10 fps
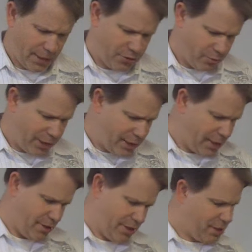As we
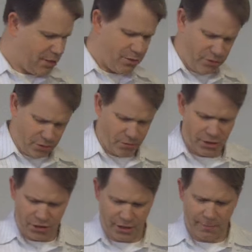continue to
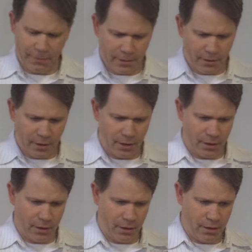worship,
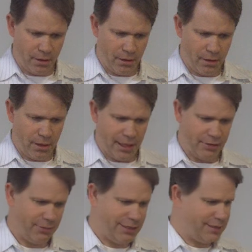
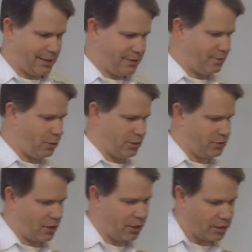as we sing some more
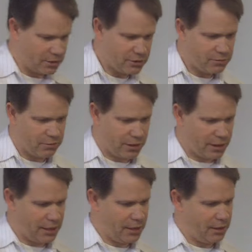songs,
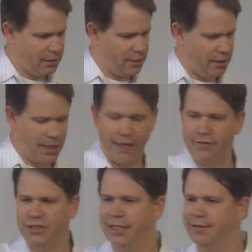we're going to
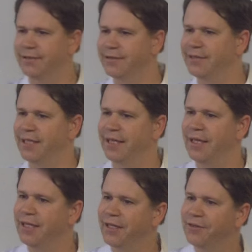have a chance to say
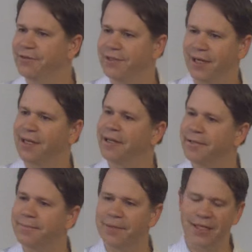thank you to God.
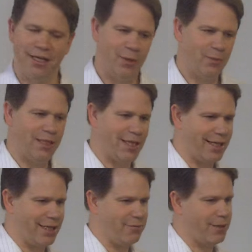And I hope
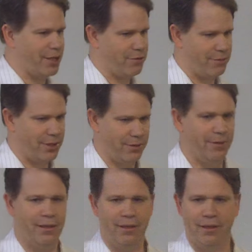that can ring
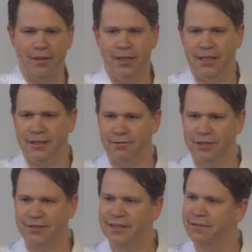through in the
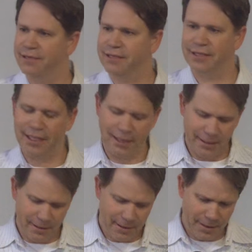words that we
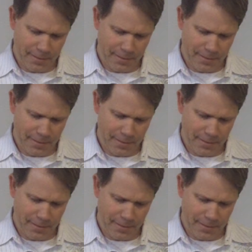sing.